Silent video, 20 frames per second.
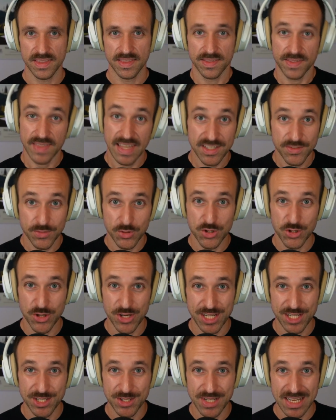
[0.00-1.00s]
Thanks for joining
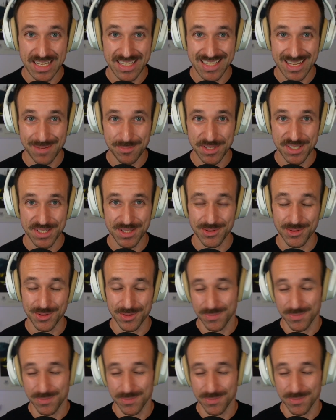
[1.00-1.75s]
today's episode.